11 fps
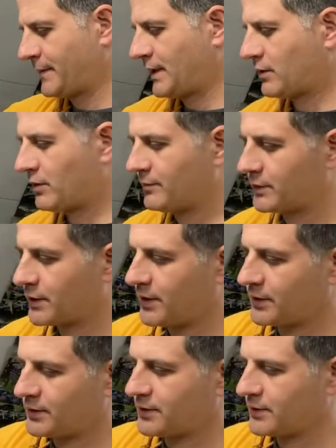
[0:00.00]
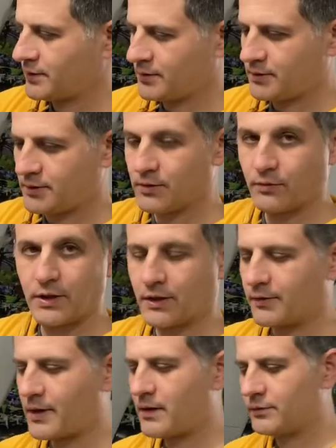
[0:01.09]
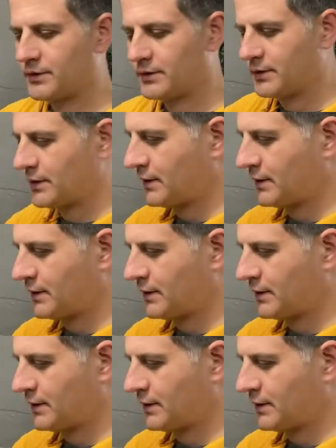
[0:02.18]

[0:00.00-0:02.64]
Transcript: Now I'm turning the wheel around,